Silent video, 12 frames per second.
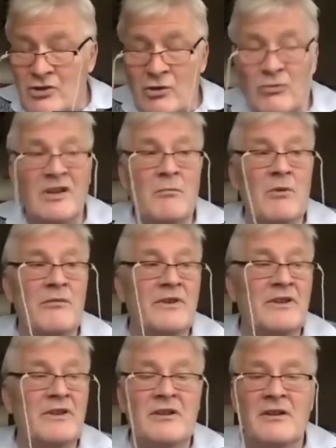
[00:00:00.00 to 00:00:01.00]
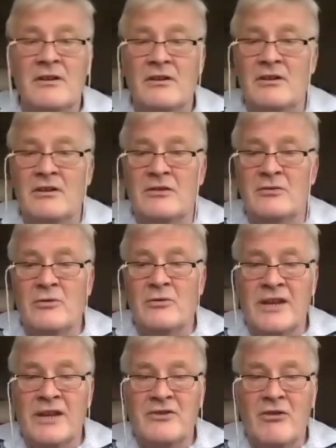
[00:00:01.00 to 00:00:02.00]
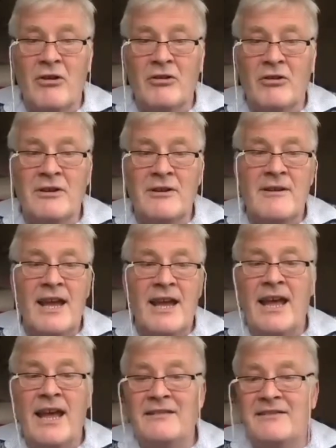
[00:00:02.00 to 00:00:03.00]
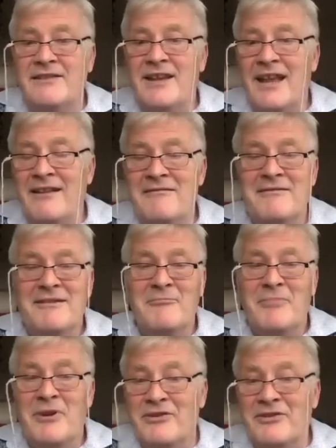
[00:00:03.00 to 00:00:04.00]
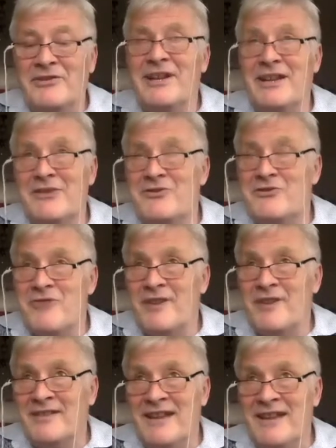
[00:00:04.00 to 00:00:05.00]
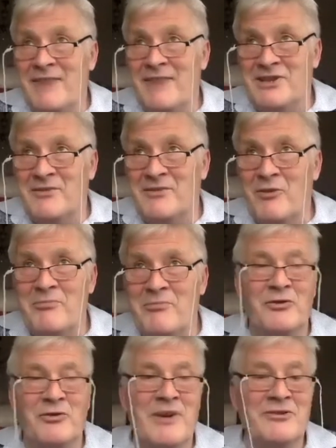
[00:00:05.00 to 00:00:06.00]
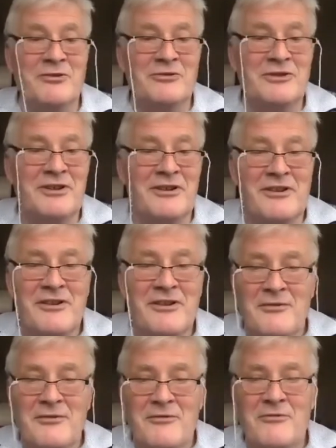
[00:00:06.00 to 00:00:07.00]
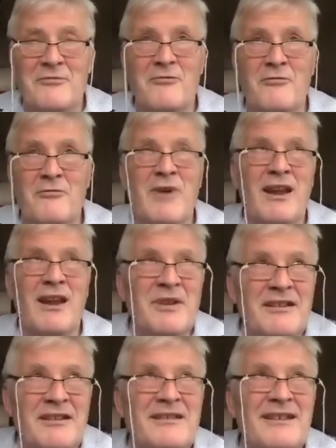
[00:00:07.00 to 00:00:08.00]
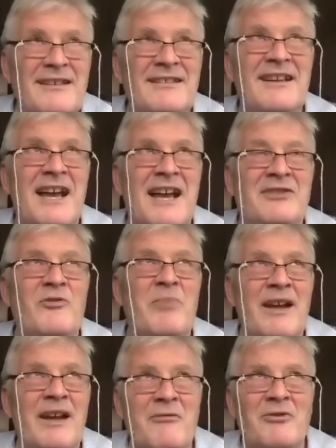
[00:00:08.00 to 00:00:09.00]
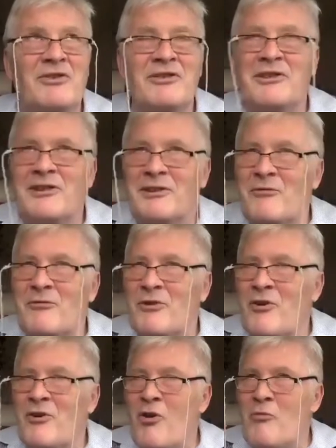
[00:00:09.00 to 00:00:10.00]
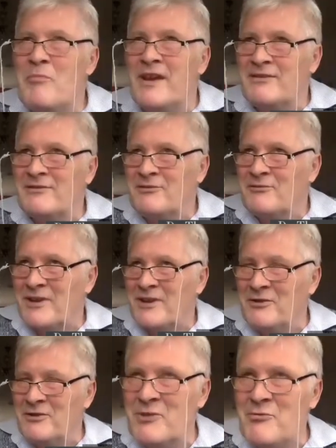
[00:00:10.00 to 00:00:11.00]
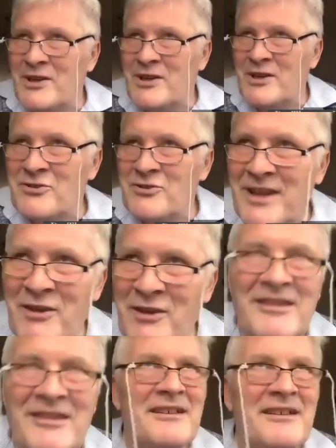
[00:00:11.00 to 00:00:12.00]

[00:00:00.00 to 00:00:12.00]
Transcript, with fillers: I will show some of it uh, to you later on. And then personal interest in language development through my daughter, who, well, I mean, is kind of by, I was hoping to Farrell be quadrilingual.